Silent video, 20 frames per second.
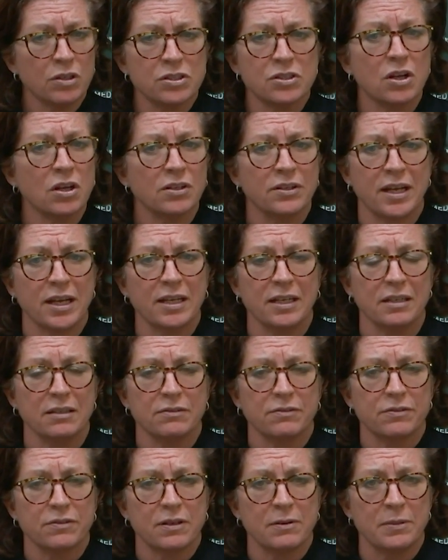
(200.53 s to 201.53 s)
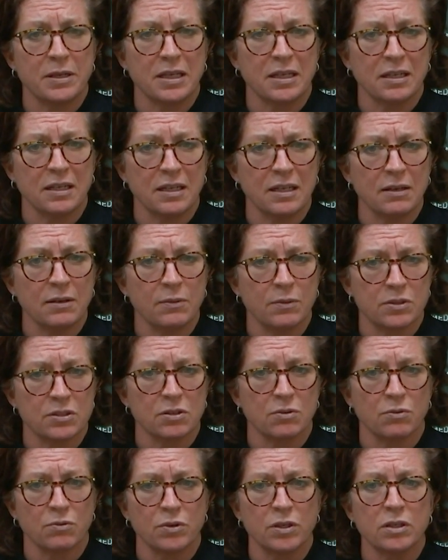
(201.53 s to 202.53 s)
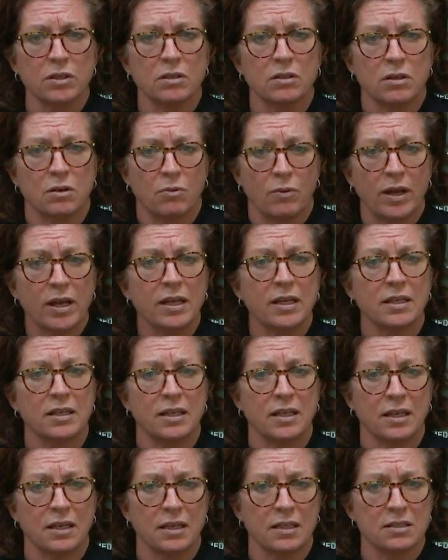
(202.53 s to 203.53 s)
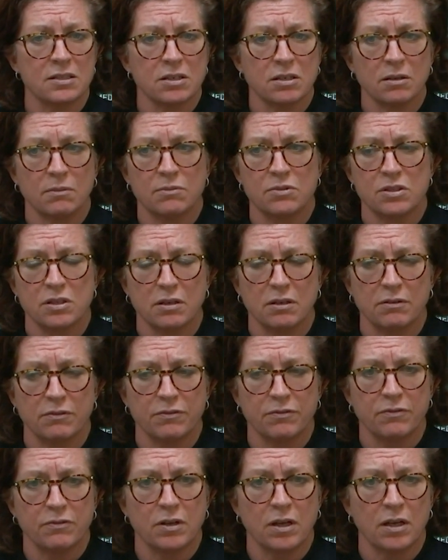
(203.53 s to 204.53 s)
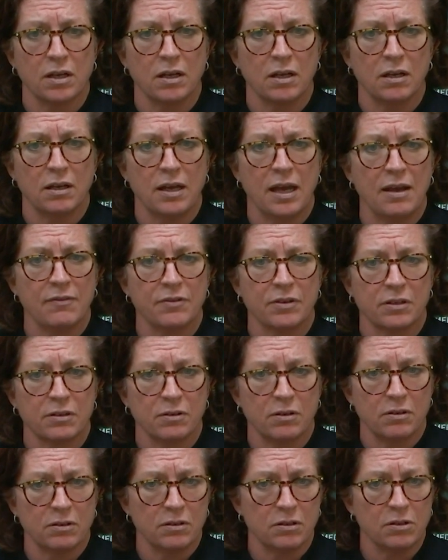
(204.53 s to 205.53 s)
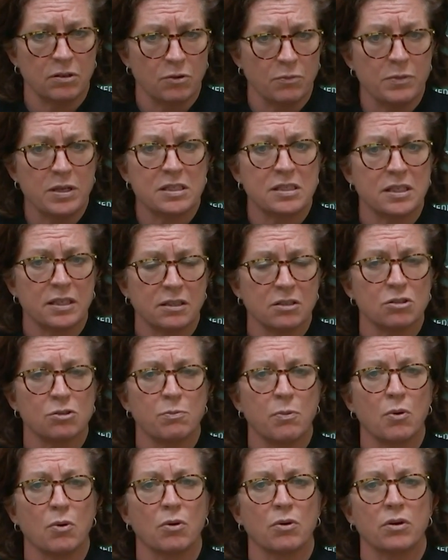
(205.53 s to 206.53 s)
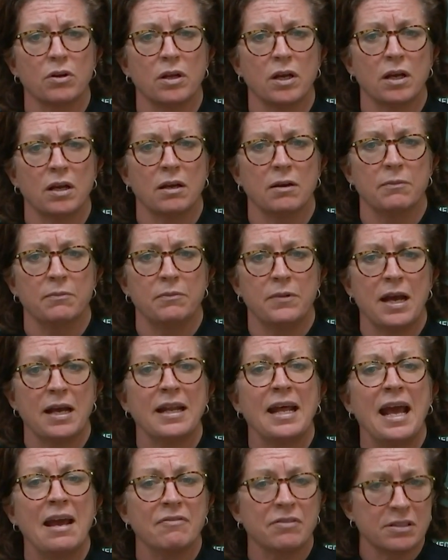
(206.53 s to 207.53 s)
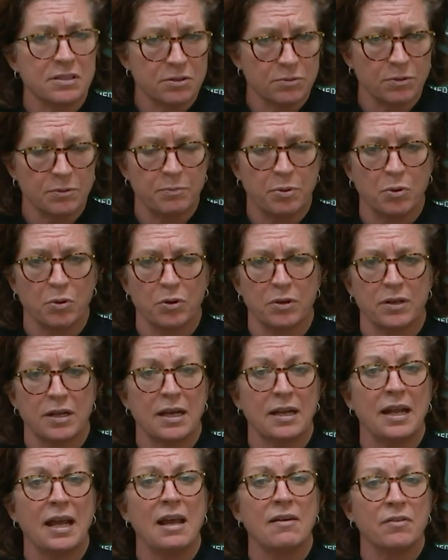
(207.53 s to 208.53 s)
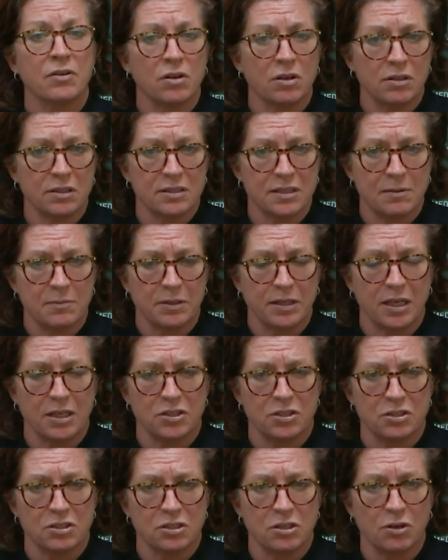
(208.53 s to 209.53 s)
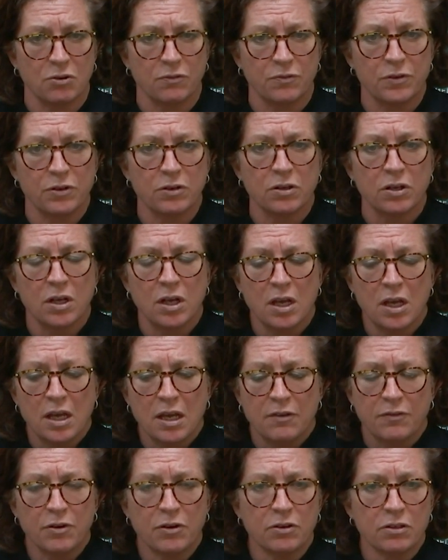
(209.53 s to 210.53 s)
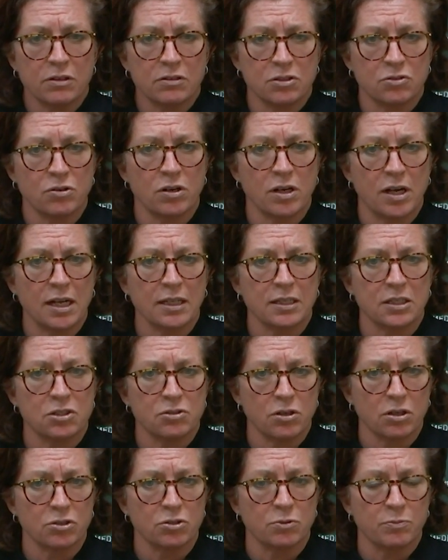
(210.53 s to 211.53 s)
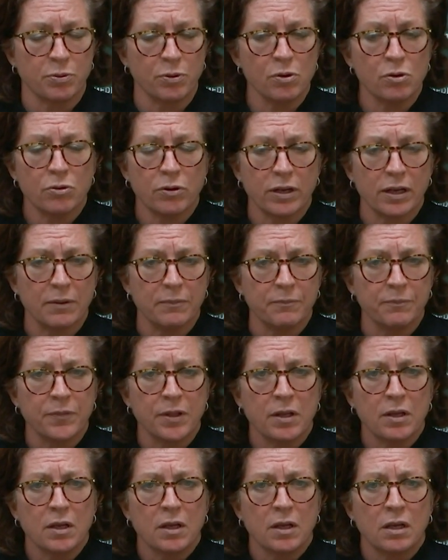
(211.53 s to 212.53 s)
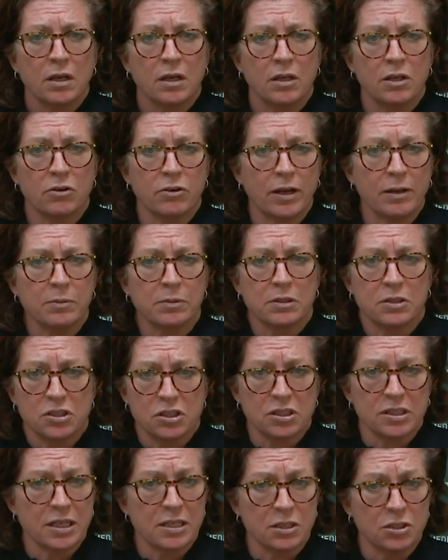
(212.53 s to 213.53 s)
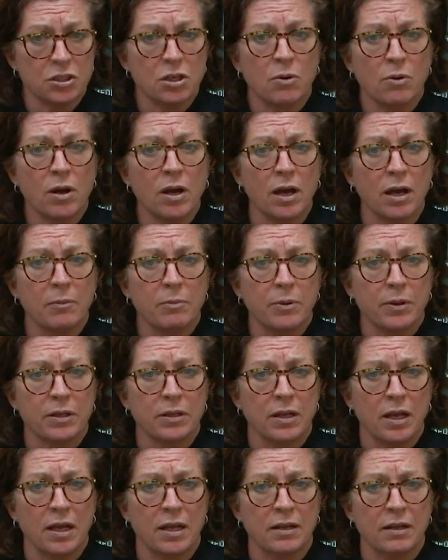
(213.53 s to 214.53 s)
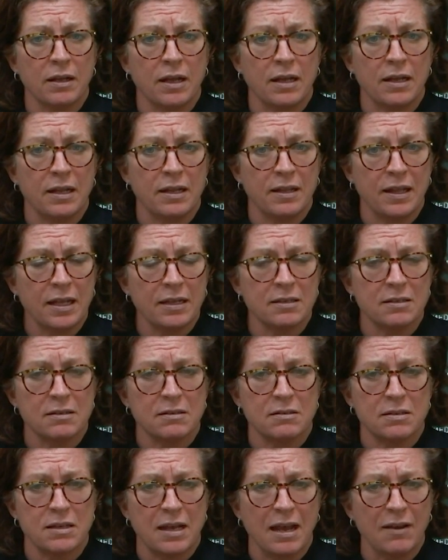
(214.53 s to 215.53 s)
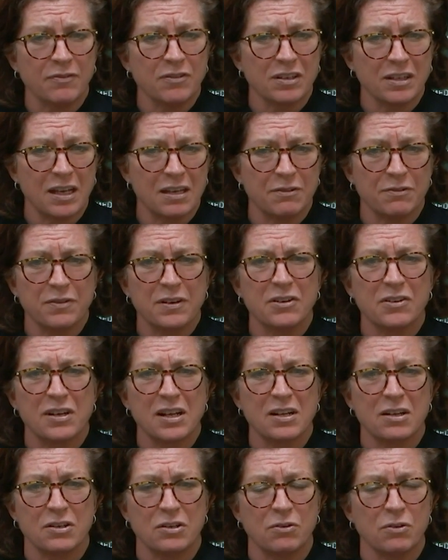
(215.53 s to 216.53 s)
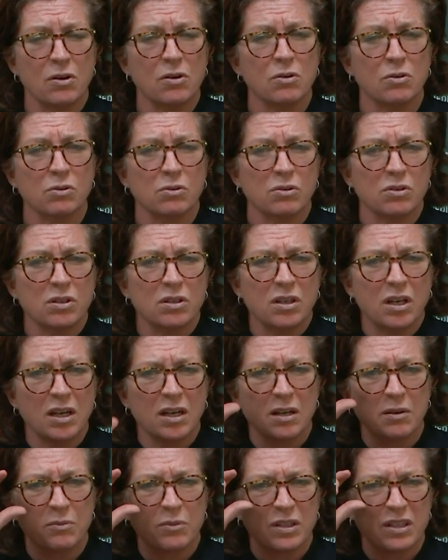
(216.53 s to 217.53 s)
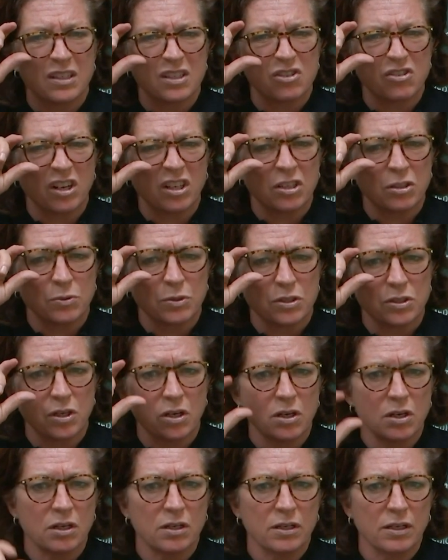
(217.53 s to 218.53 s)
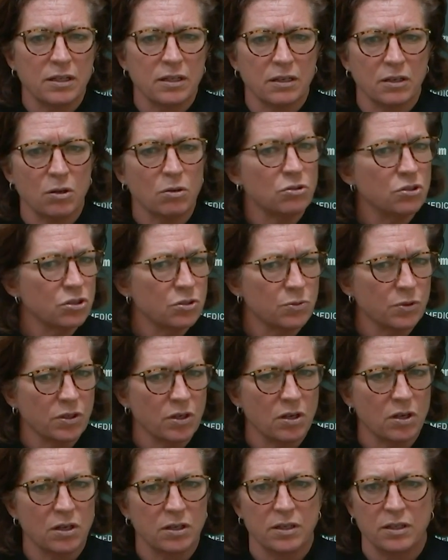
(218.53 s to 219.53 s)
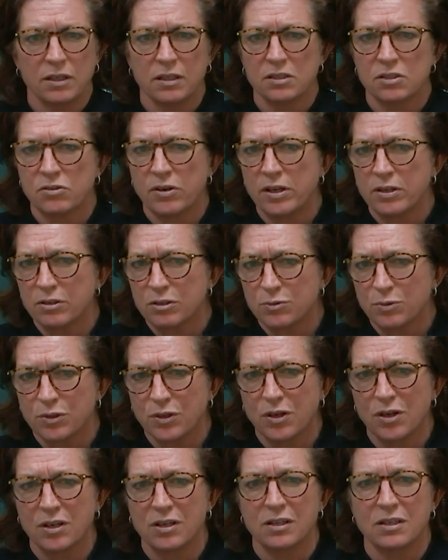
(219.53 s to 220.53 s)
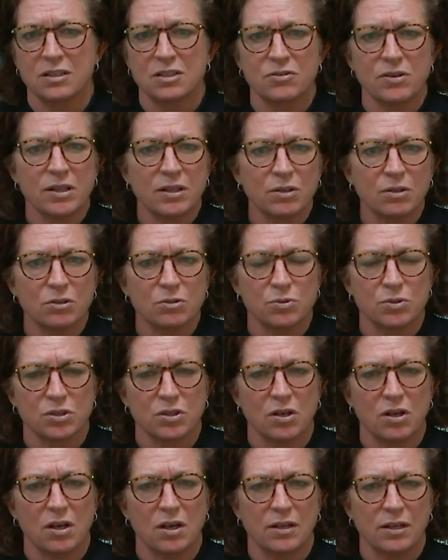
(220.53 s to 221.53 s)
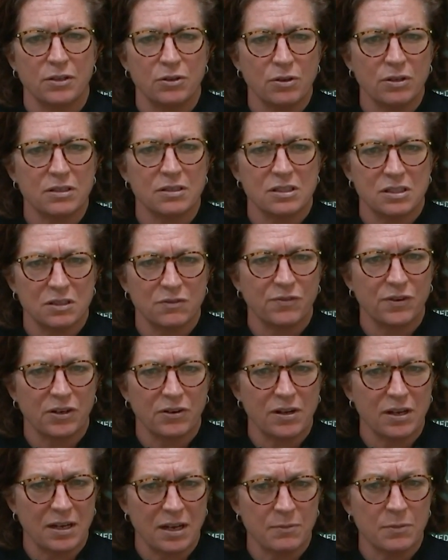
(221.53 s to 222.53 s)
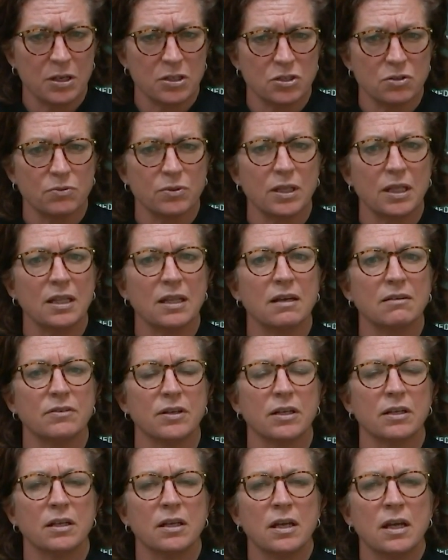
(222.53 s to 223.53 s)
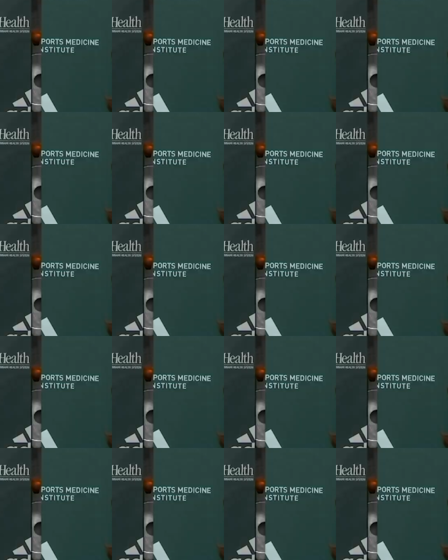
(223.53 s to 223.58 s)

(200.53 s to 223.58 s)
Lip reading: wasn't all negative. I mean, it was a real awakening in terms of having, you know, missing the sport, not having to report, not having all these obligations. You know, if you're in a highly structured program, you're able to just kind of show up and then to have to kind of figure it out on your own when the structure was gone and the coaches were gone and the trainers were gone and the strength coach was gone and you had to just figure out how much you really love it.